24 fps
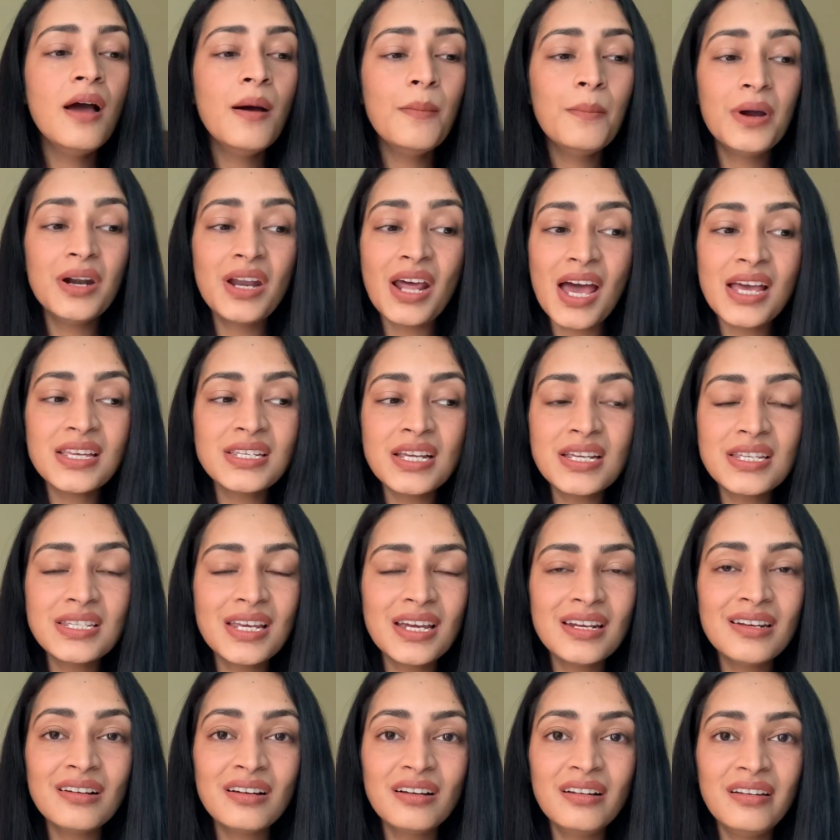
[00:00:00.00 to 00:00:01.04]
But as I
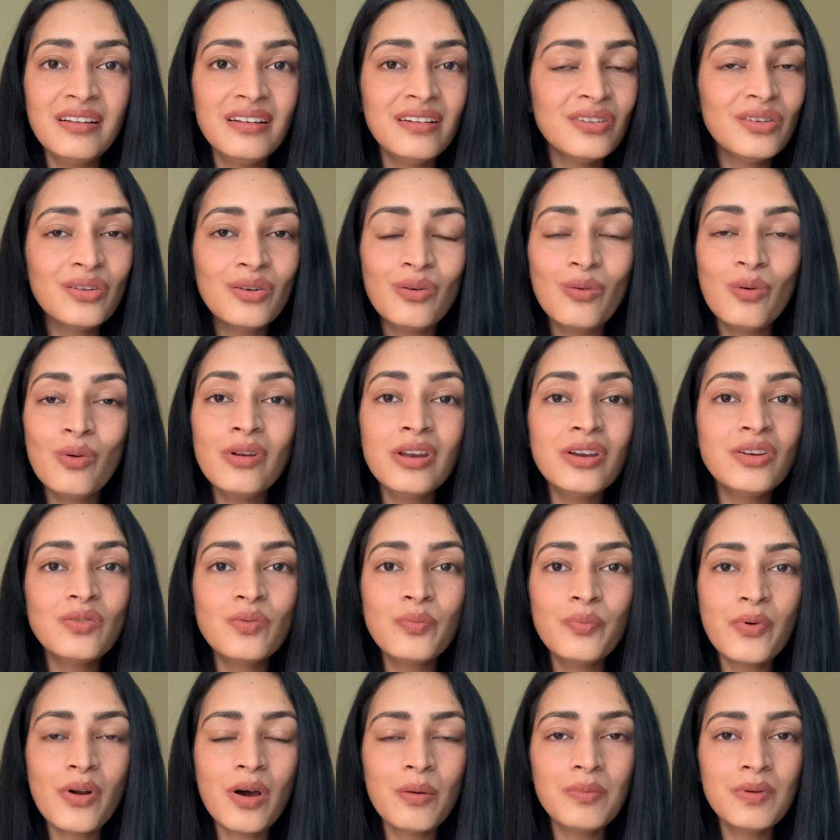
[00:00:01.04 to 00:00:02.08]
said earlier, the only two
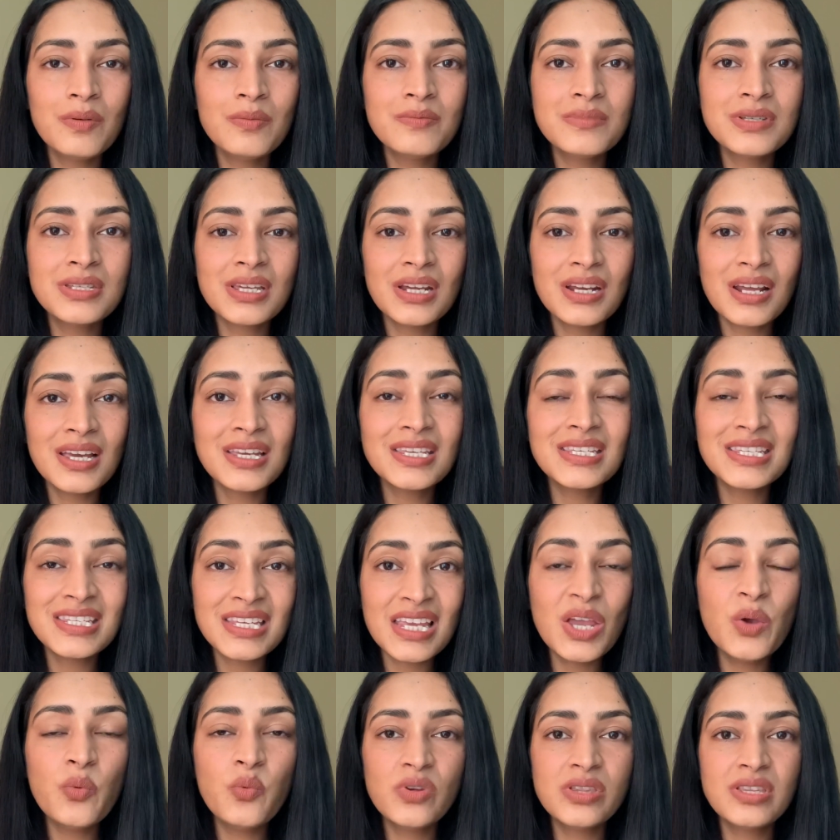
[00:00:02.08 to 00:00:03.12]
problems that I
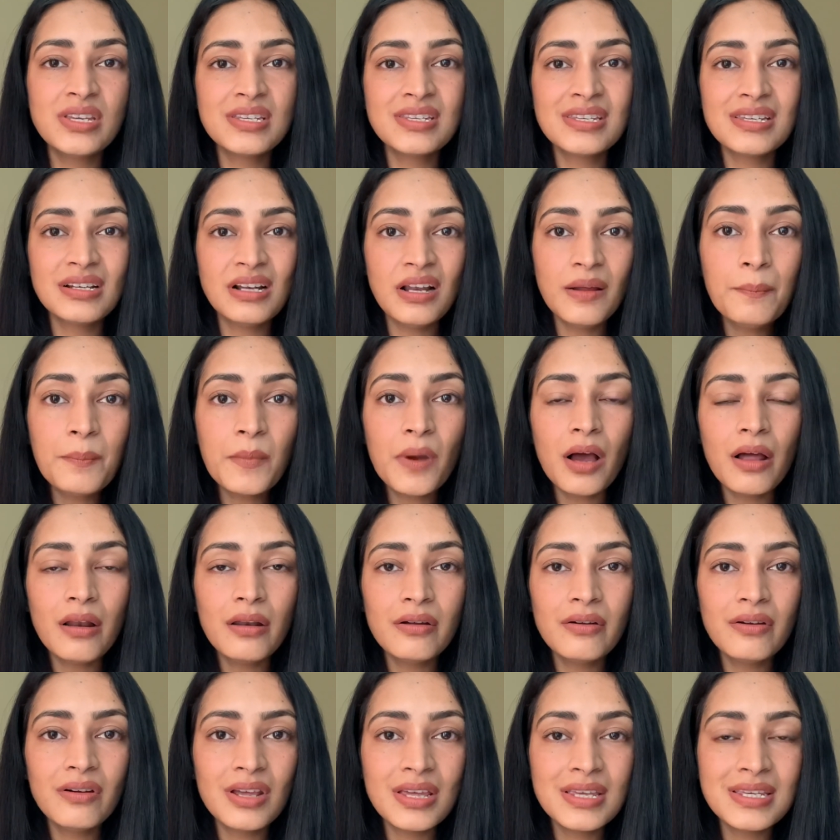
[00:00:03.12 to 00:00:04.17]
see with this lip
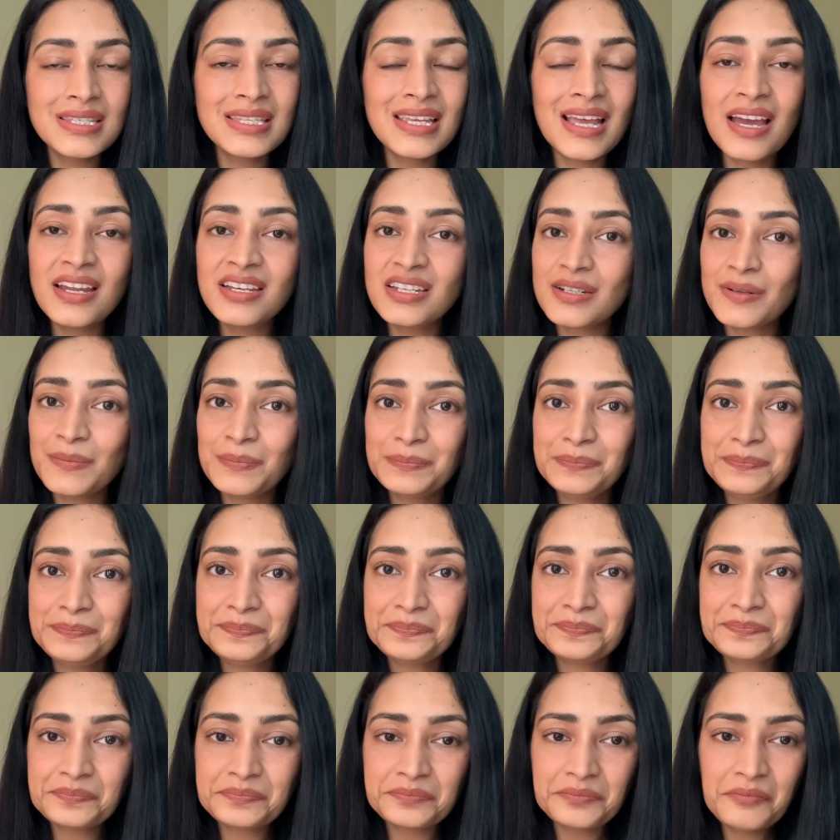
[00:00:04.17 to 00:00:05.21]
color is that
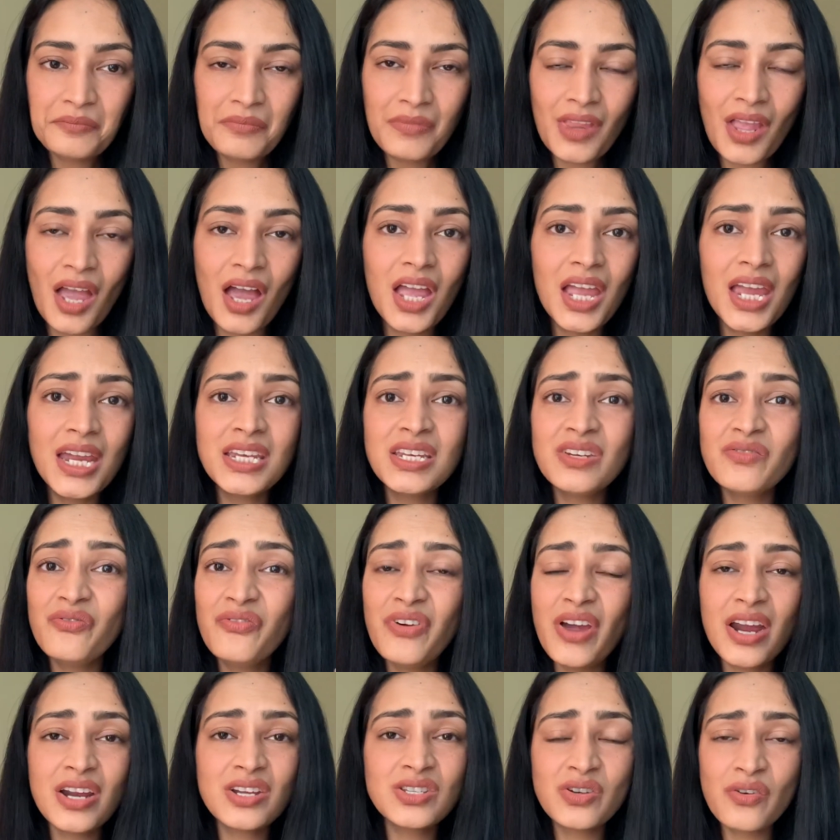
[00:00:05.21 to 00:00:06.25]
it
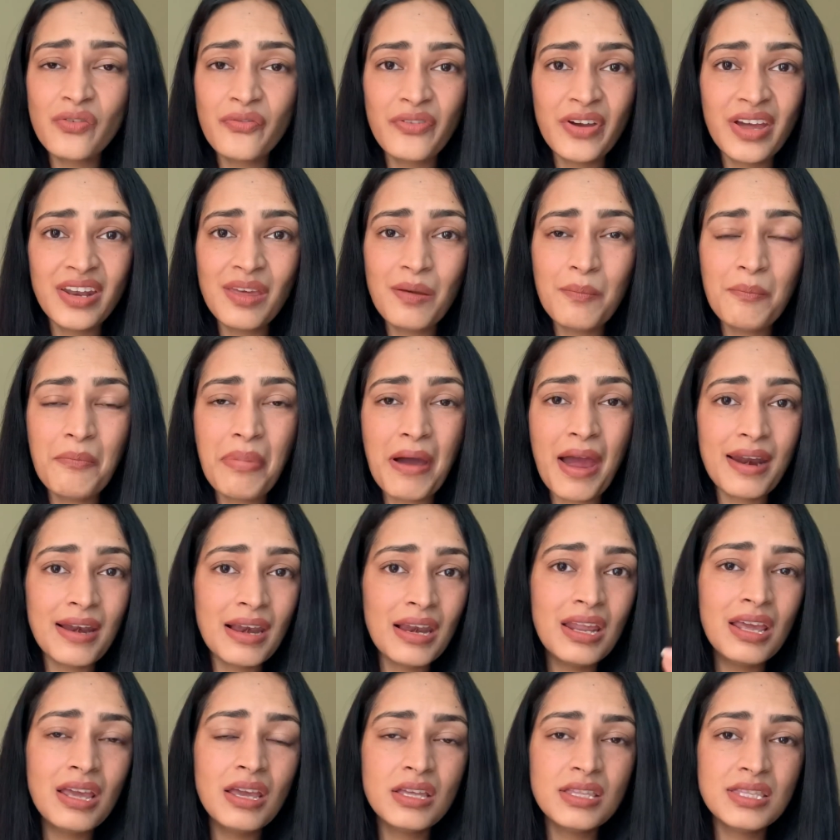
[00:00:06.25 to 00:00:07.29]
wears off very
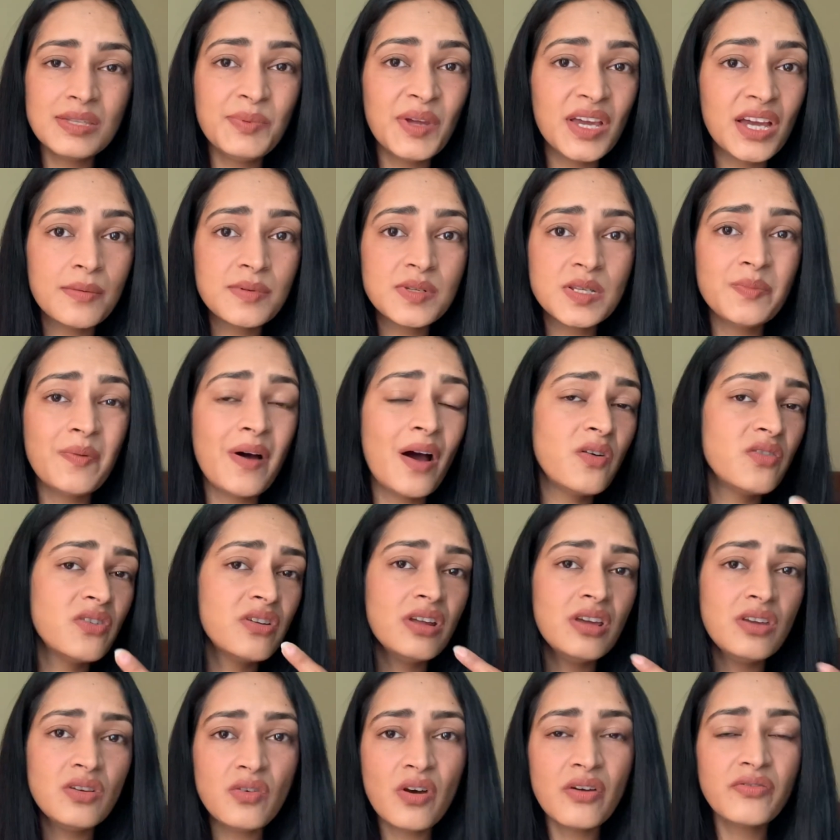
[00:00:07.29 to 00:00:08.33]
badly. It becomes
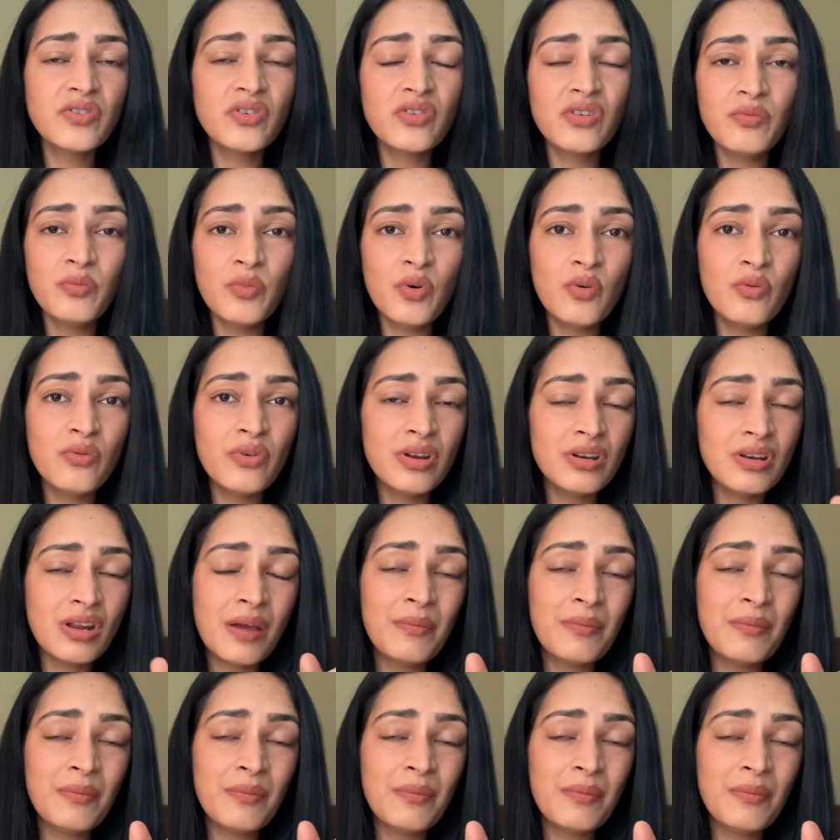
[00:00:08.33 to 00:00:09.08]
powdery. You have to remove it.